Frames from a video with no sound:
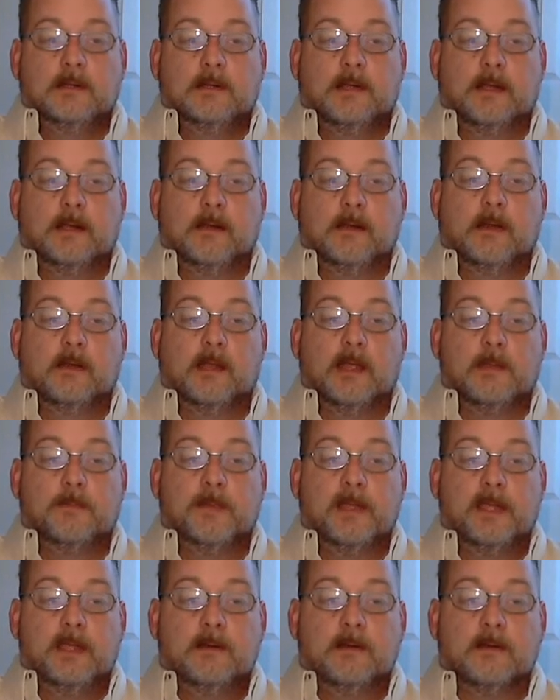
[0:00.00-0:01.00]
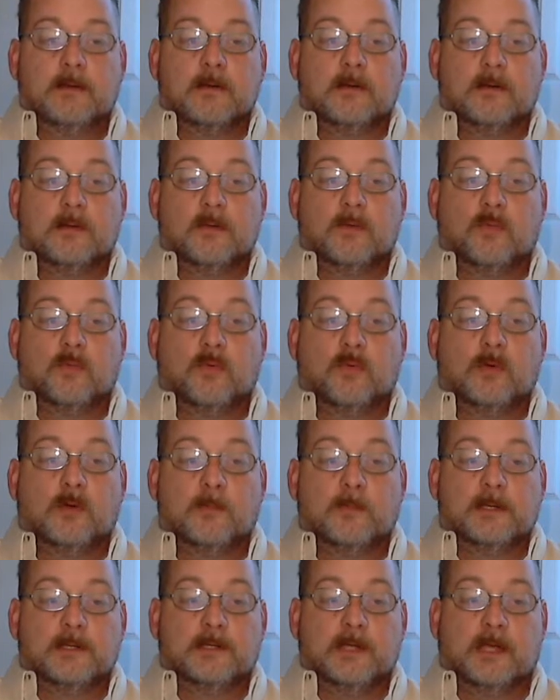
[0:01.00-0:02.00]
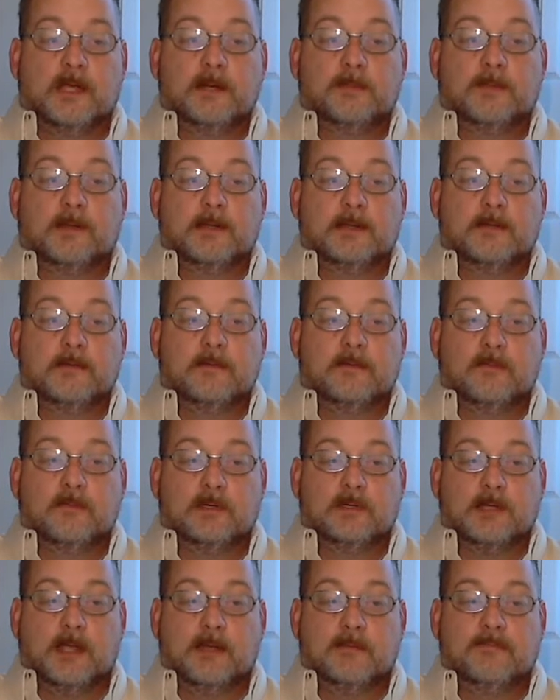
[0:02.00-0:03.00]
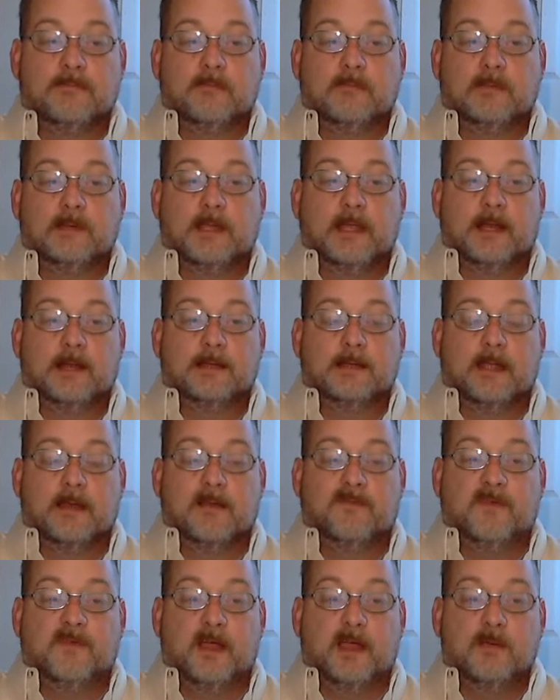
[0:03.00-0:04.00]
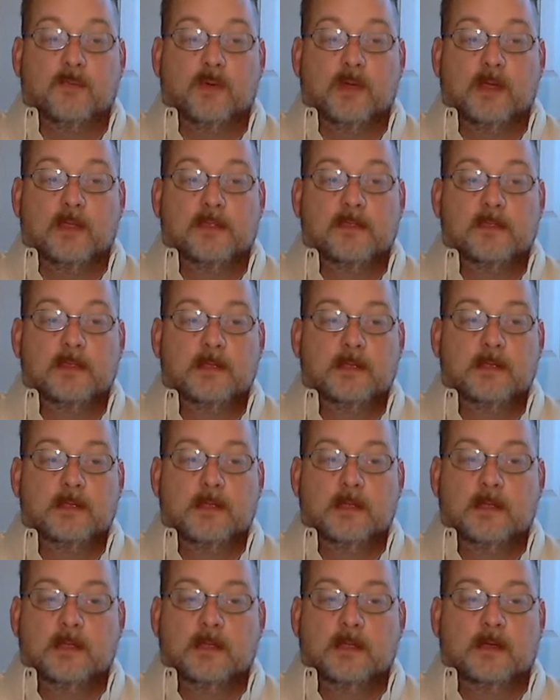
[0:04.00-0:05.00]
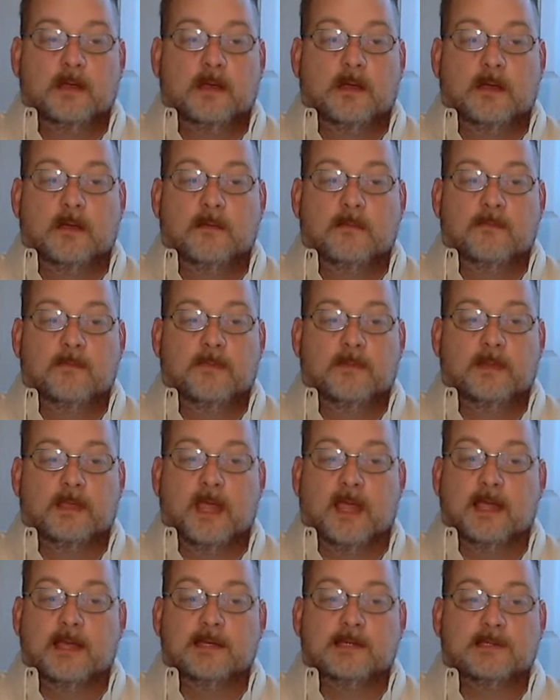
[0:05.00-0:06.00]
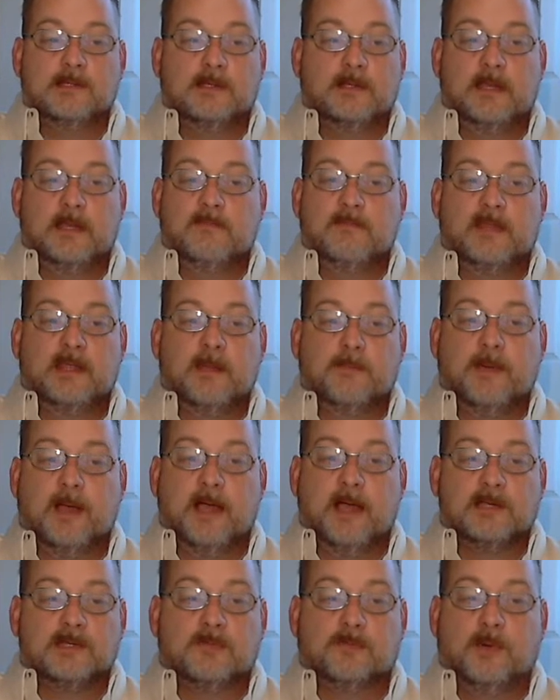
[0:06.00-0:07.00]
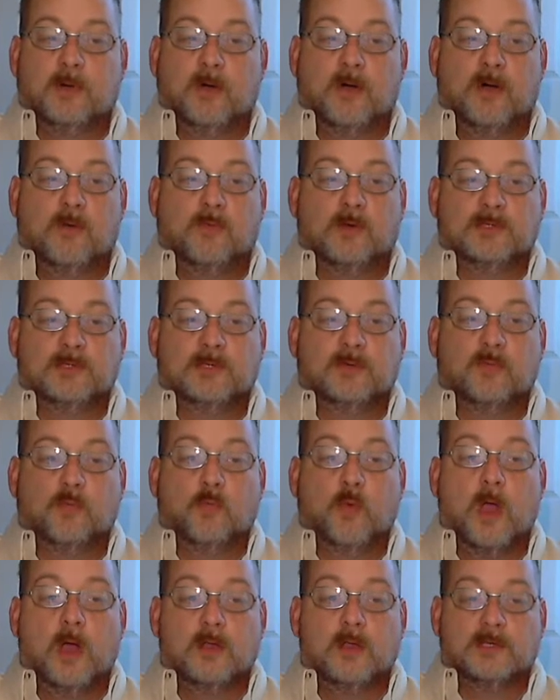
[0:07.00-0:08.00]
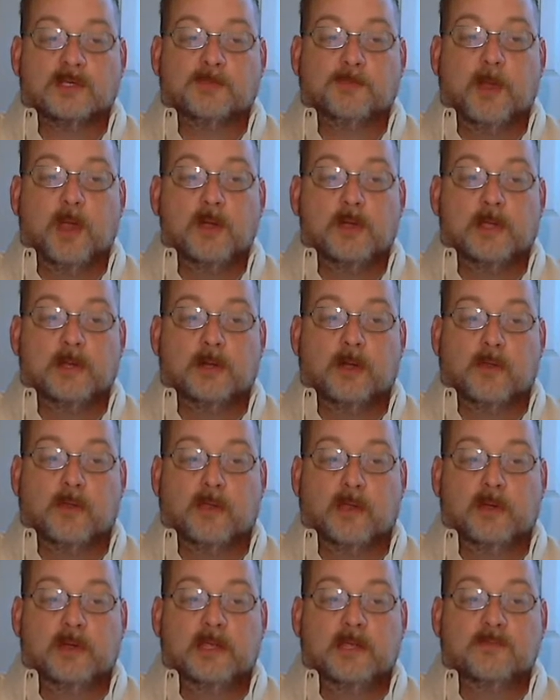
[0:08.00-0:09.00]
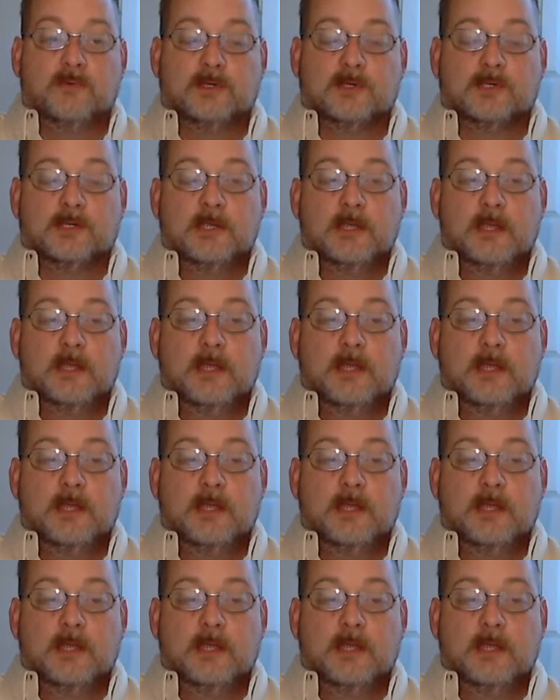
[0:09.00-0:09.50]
I don't know, like Peter, the waterman type, like which I can identify with. Guys, even the Apostle Paul wasn't well spoken, although he was